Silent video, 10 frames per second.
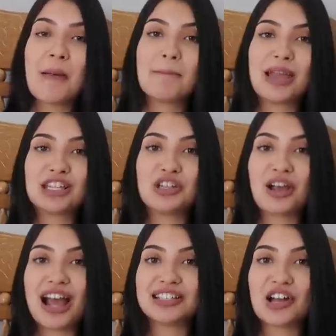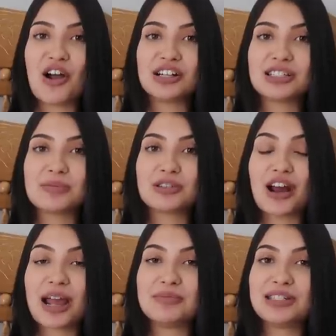Make sure you guys are
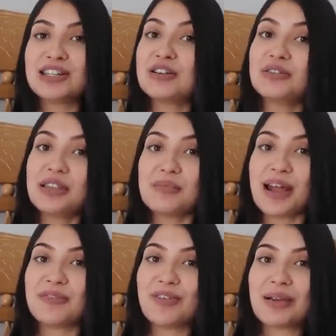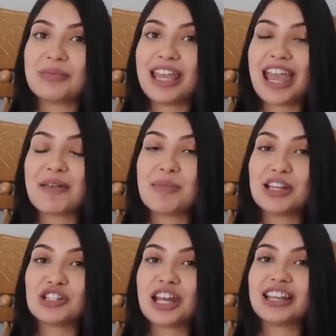subscribed to the Moran family and make
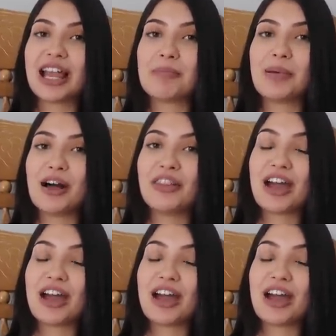sure you hit that bell.